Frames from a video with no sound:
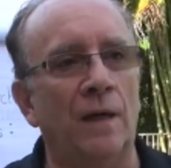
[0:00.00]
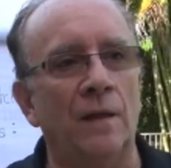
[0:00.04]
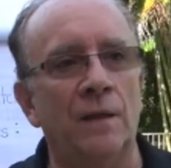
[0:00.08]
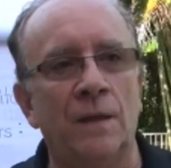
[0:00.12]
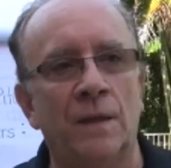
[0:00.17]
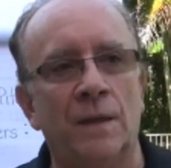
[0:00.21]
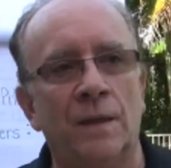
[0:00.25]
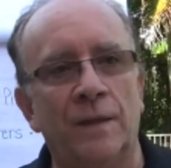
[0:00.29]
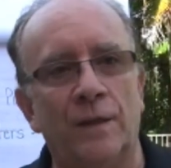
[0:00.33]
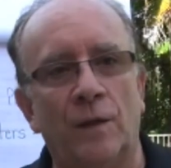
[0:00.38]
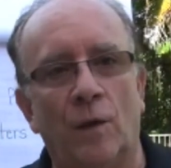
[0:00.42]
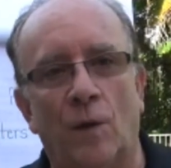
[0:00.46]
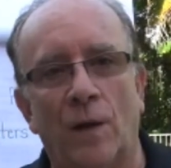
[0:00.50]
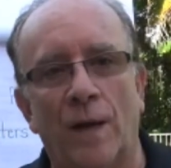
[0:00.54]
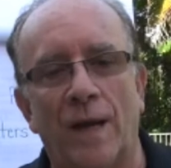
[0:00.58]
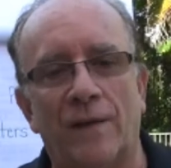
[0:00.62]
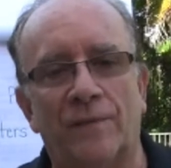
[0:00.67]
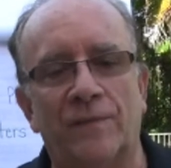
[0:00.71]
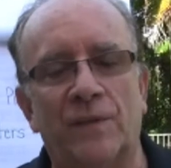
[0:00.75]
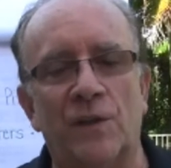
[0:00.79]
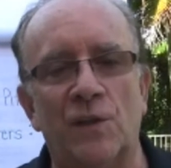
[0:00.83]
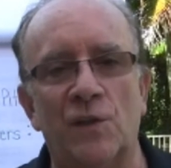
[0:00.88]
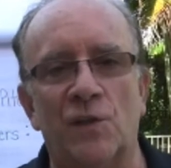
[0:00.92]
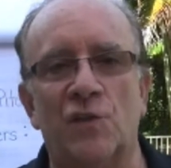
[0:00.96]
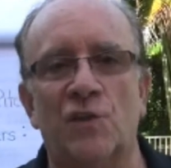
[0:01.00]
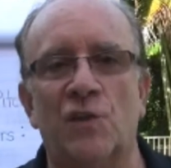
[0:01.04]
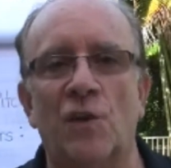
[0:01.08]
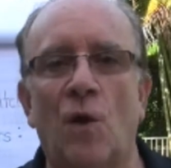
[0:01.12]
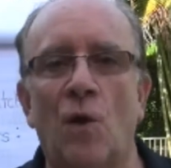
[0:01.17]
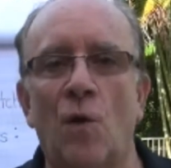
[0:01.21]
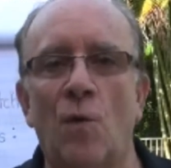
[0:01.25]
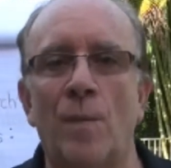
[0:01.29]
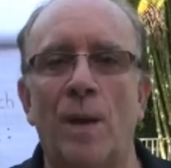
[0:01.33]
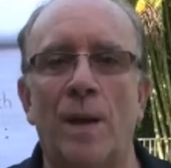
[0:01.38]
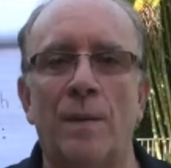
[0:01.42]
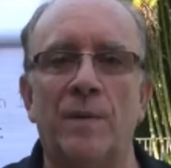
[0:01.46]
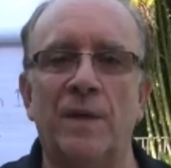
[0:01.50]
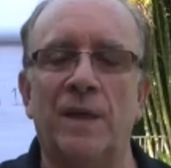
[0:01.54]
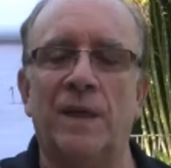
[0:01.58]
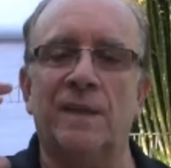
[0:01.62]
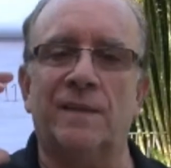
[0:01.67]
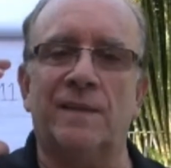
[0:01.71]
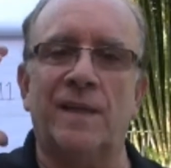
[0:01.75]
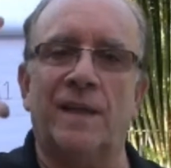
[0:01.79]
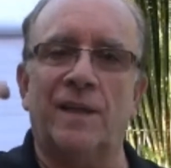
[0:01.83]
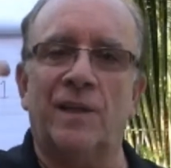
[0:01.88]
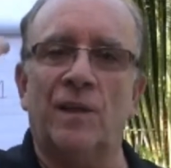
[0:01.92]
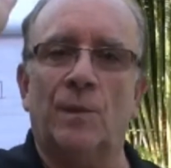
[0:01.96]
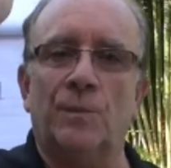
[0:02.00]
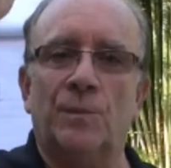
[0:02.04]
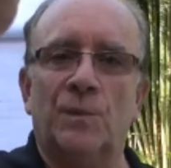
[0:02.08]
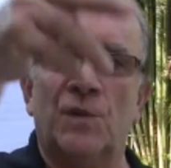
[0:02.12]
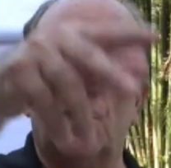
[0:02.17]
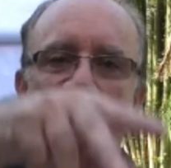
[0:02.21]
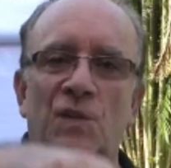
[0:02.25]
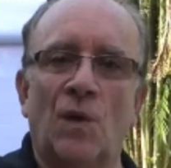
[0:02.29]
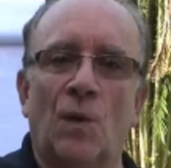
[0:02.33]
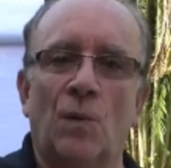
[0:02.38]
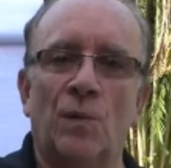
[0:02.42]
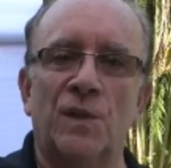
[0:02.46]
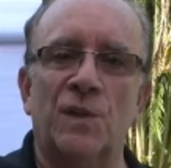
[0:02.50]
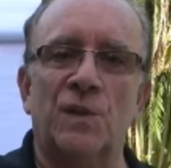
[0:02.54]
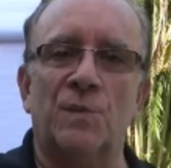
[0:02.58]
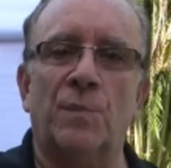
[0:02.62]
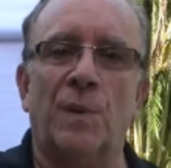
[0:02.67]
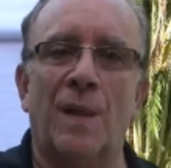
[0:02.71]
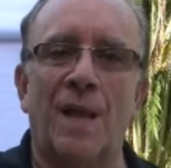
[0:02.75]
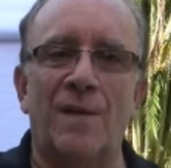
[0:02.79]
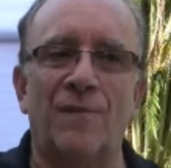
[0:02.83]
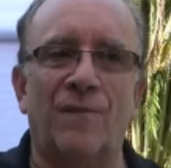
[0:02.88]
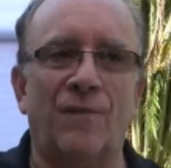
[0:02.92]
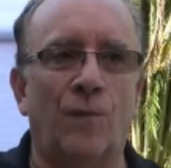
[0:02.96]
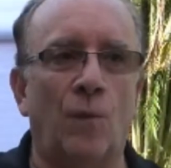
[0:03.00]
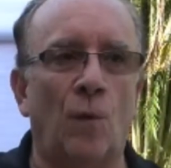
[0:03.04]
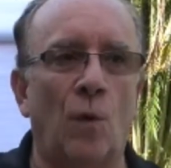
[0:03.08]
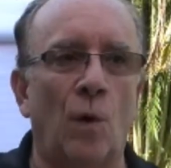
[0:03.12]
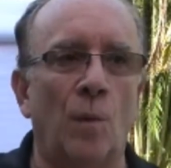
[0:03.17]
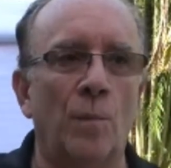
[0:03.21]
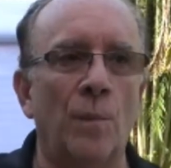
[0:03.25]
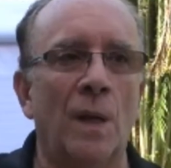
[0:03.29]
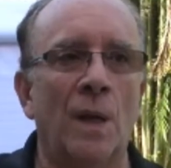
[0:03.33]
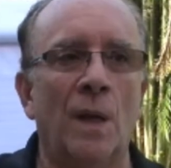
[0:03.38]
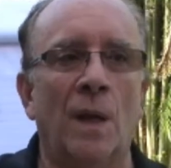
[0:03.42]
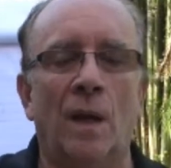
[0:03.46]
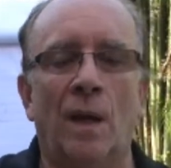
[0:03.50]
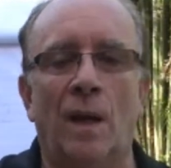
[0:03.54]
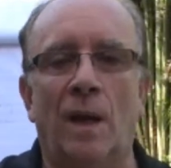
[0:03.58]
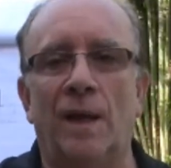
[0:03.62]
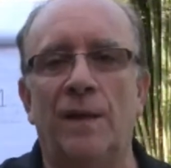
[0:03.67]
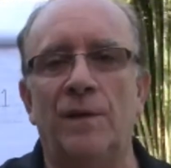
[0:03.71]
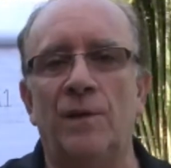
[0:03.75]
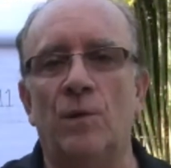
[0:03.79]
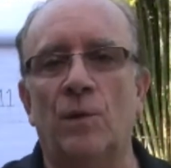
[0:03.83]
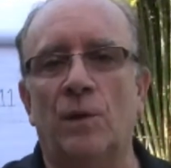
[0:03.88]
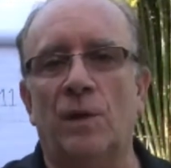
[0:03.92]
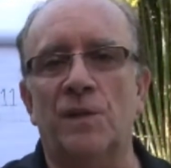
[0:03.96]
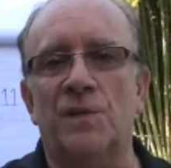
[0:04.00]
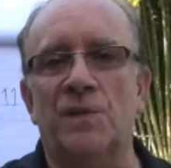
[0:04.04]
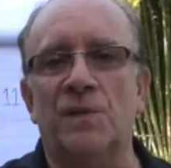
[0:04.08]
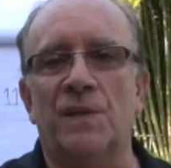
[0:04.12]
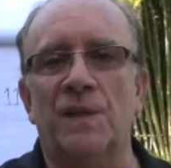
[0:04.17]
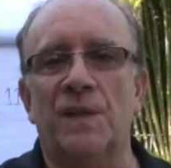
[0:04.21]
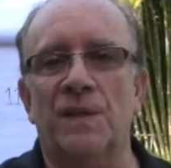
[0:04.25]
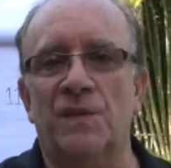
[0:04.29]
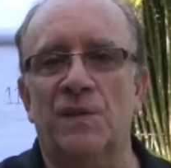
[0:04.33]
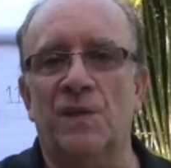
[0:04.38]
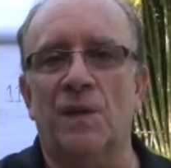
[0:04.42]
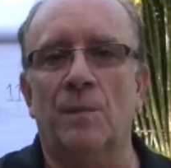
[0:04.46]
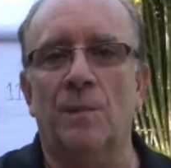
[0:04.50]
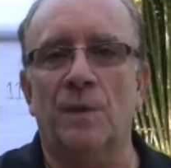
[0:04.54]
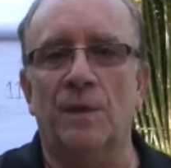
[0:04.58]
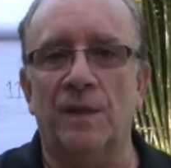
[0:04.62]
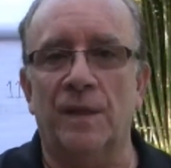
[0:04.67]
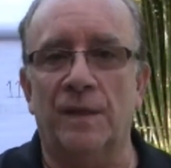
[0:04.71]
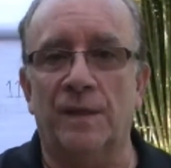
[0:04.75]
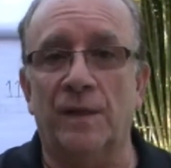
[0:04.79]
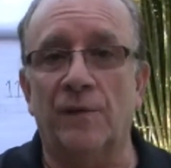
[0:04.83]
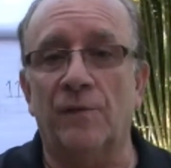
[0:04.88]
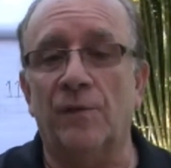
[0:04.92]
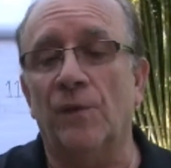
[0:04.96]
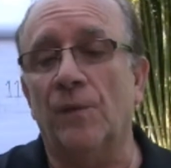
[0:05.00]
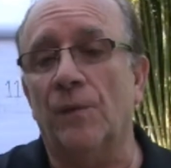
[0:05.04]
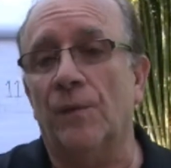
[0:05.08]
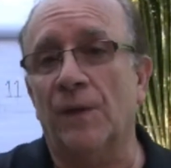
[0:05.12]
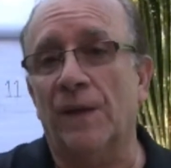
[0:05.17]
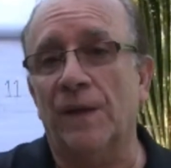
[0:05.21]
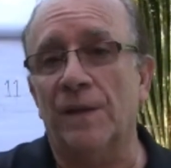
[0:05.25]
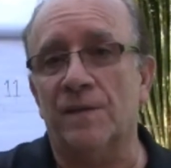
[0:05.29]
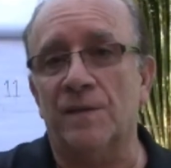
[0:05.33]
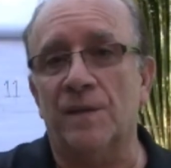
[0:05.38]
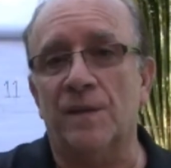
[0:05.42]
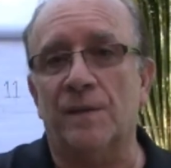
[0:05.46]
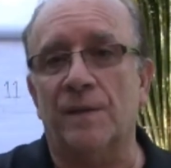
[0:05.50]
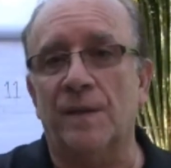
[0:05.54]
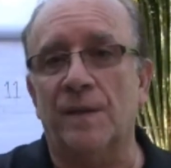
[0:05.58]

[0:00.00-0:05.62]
after the show, maybe he could take you up to Sony's platform and you could see some of the different things that they